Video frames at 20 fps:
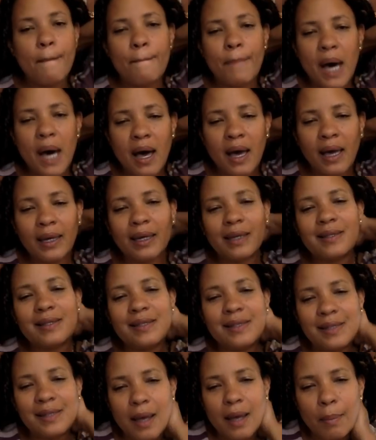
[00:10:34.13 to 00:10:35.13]
by
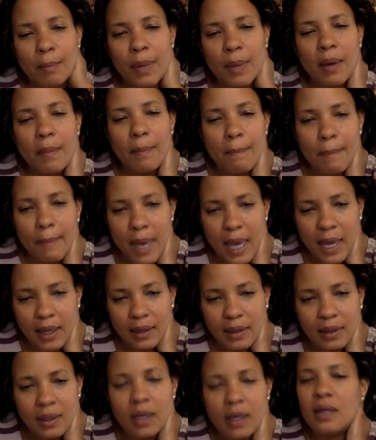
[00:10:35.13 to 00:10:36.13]
some
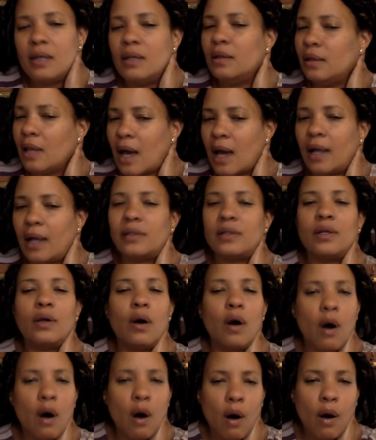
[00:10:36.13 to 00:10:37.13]
men, not
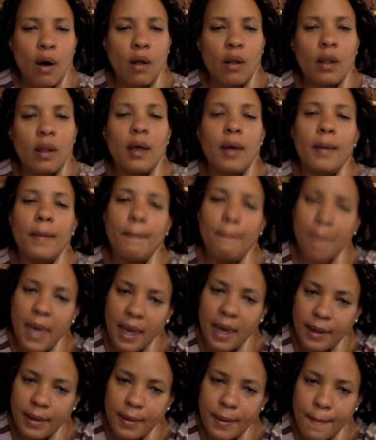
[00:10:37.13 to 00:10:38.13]
all
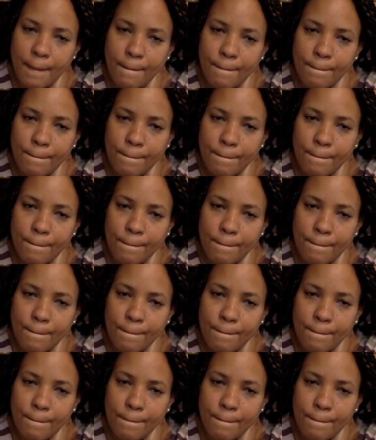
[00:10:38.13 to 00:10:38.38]
men.